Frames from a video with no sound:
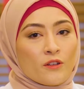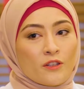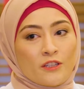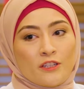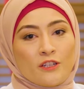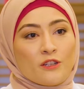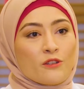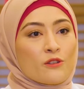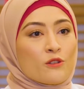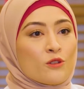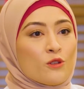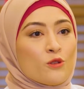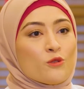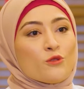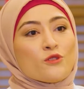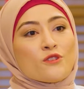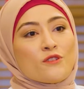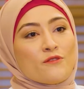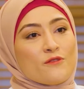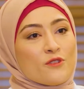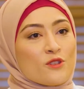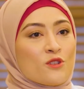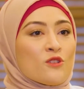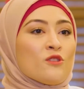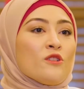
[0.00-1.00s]
an
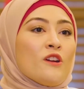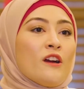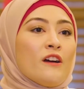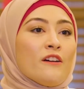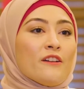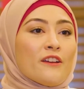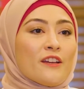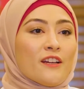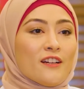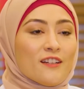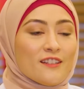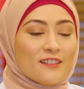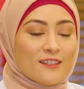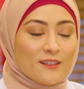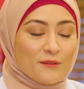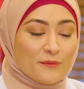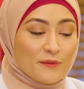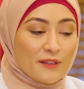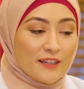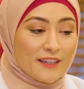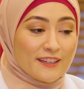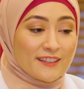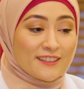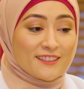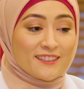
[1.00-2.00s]
inclusive Australia. And I'm
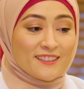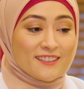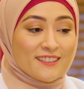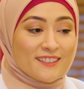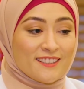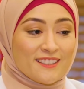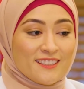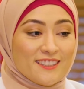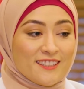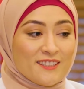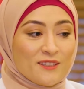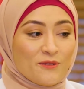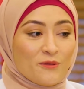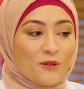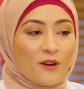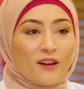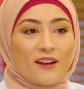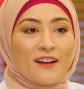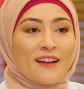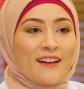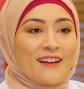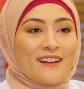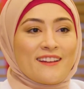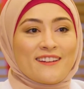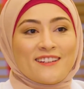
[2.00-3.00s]
like, well,
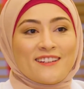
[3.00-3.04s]
I, I